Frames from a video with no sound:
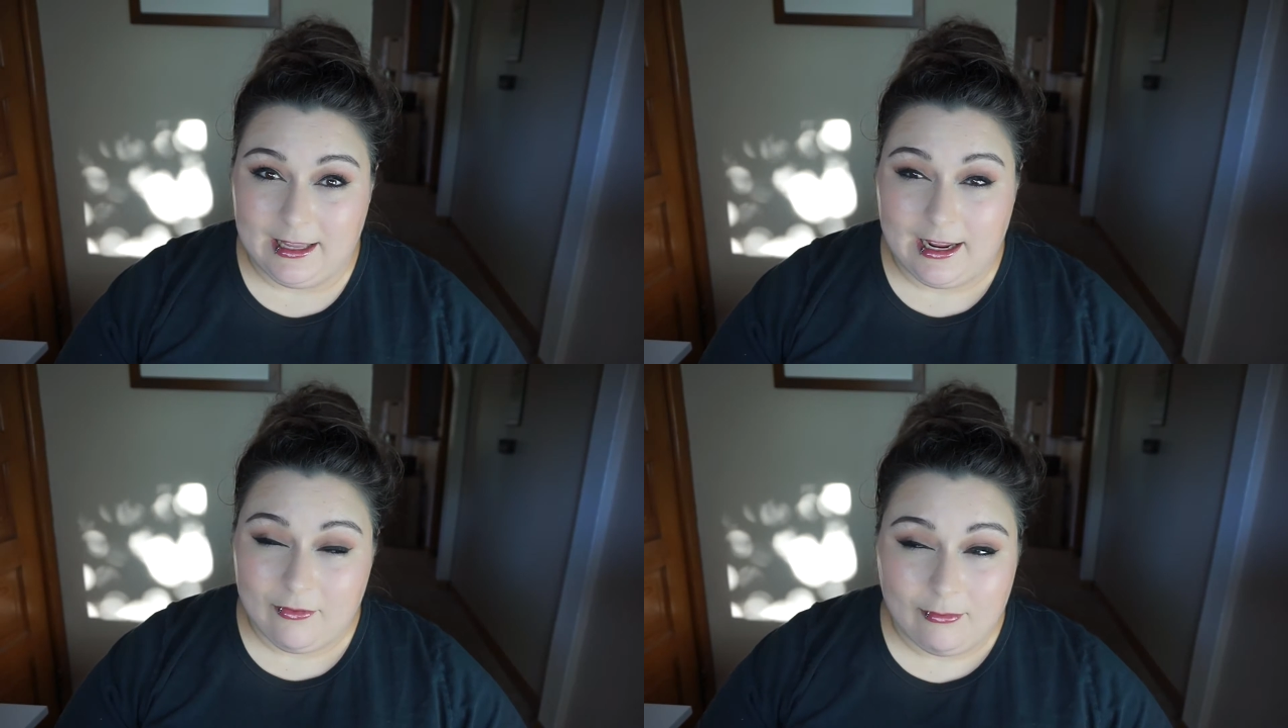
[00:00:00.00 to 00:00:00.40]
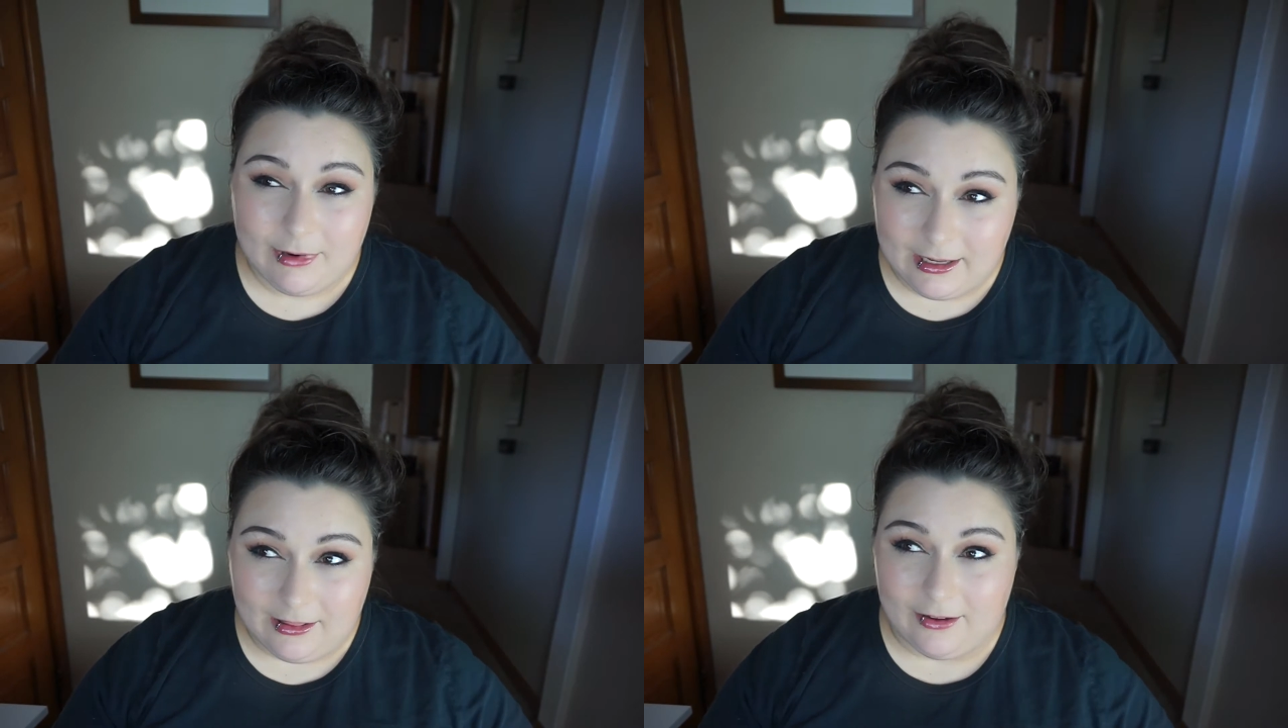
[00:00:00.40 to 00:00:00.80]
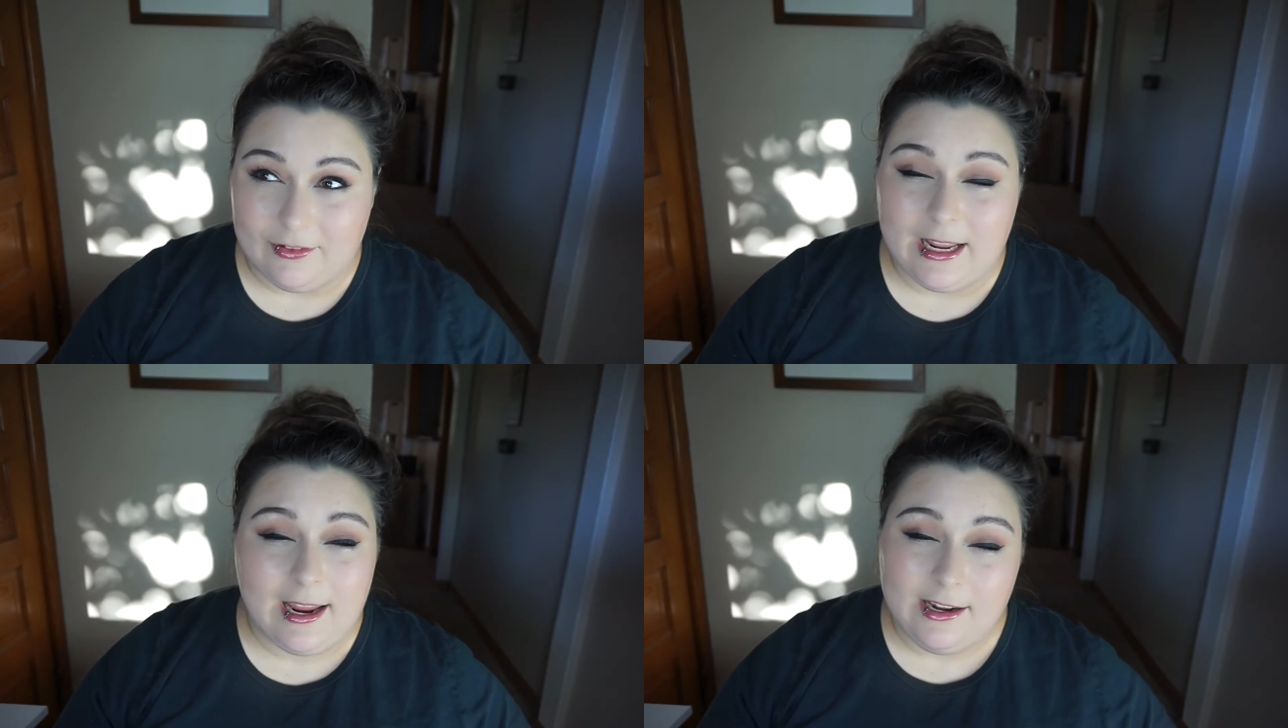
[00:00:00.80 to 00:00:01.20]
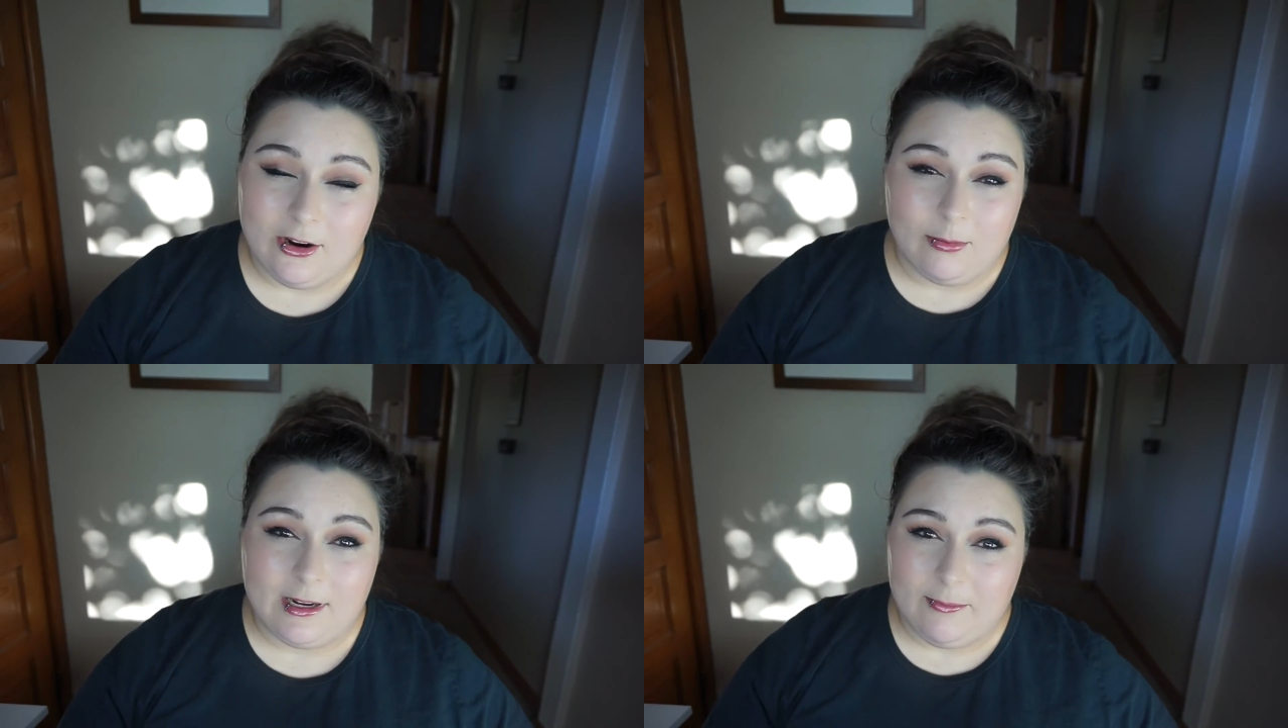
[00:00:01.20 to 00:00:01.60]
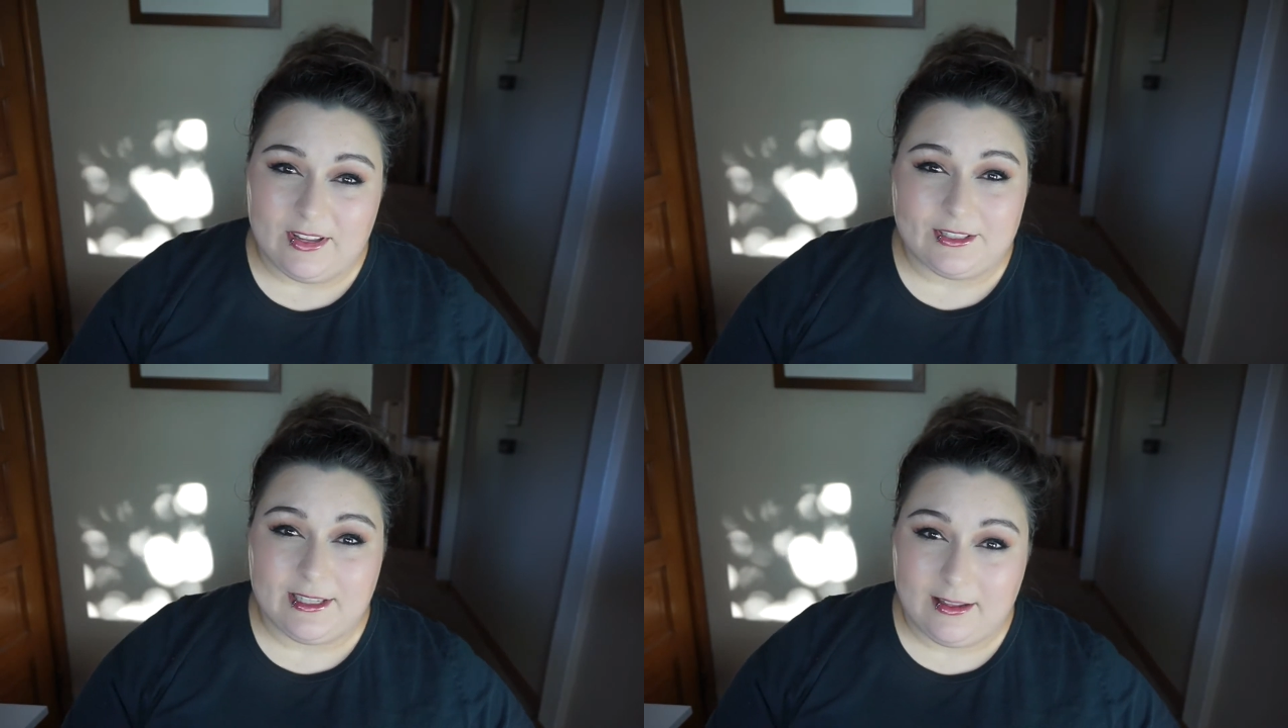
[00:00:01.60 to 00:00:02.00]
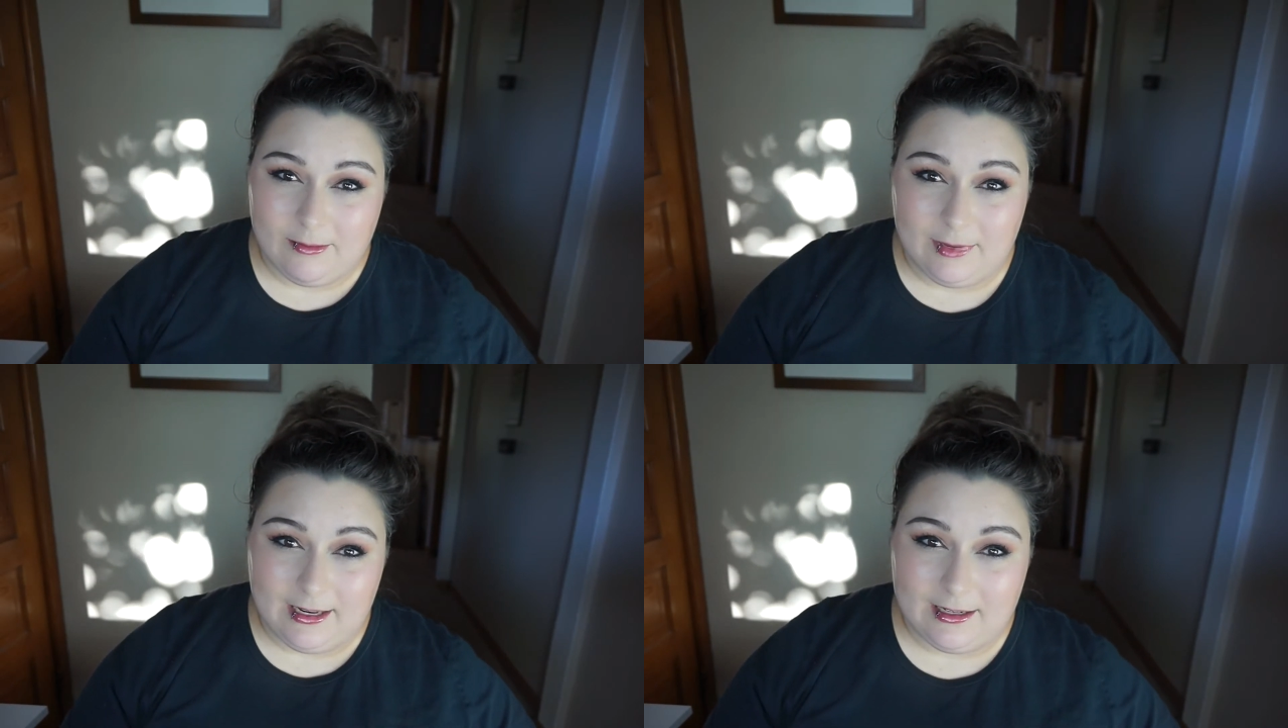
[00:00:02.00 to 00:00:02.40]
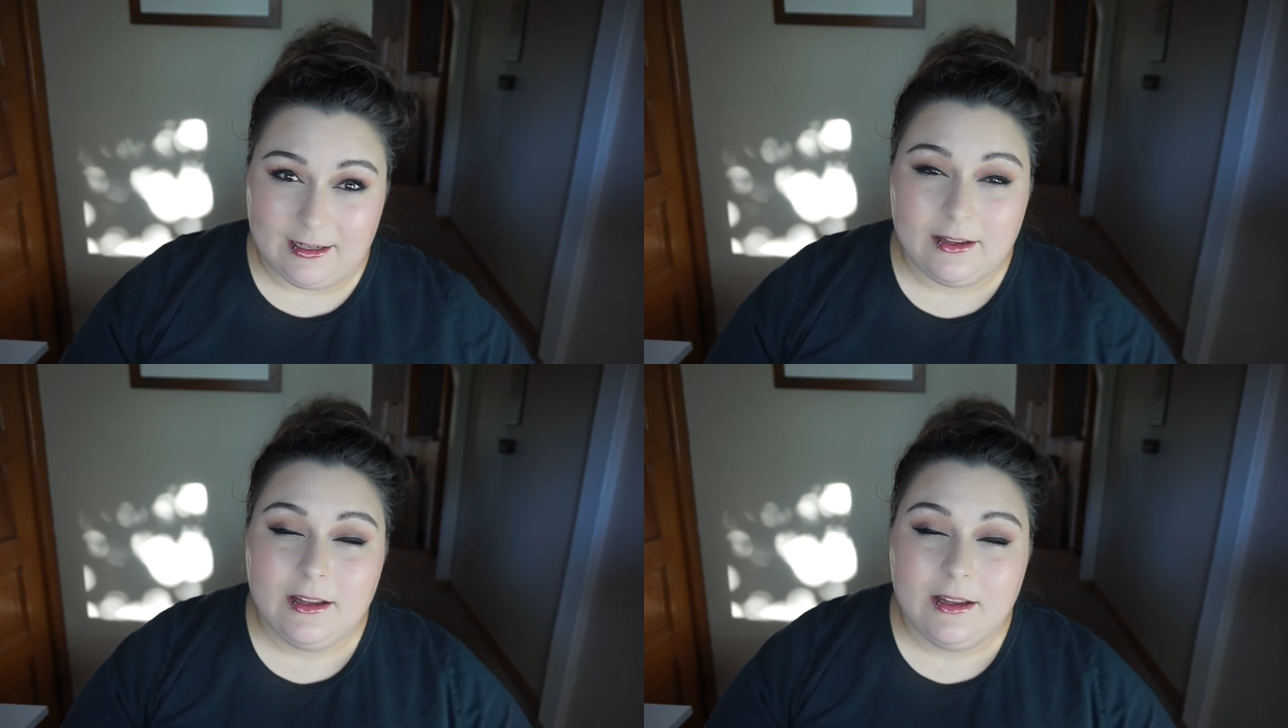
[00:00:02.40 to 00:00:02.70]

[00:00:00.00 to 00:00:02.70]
Like, everybody loved it and nobody missed the meat.